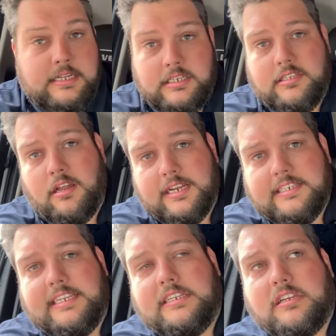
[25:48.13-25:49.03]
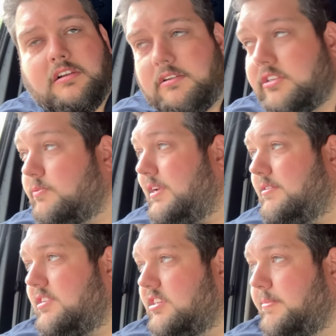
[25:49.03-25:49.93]
Start at 6 o'clock as well,
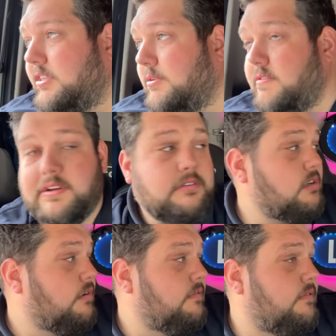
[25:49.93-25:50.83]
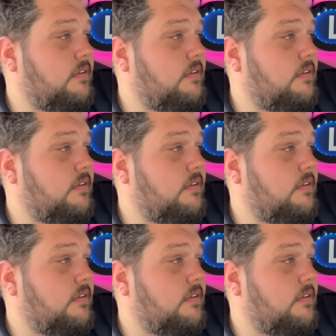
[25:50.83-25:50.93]
so that'll be 12 hours off.